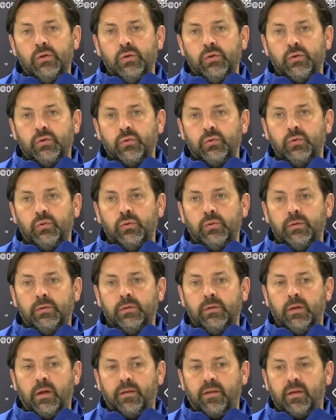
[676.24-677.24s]
So
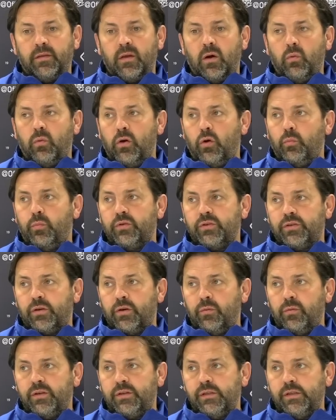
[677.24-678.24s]
I think that will help us
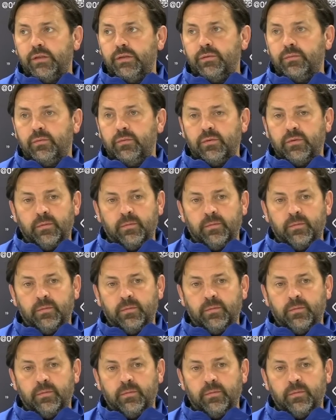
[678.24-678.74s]
throughout the season.